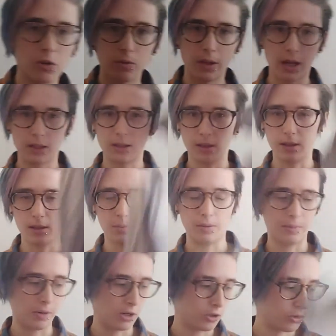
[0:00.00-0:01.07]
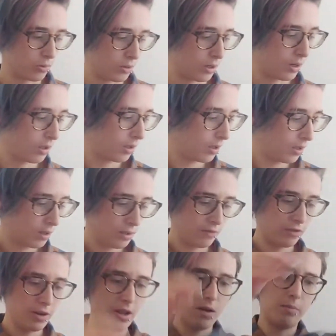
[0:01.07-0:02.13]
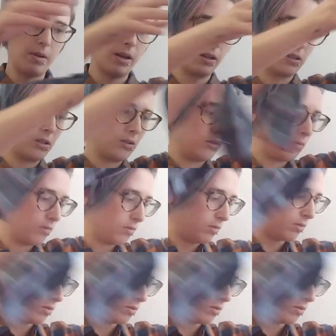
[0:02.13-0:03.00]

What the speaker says: do that to this, but I'm not sure. For now, back to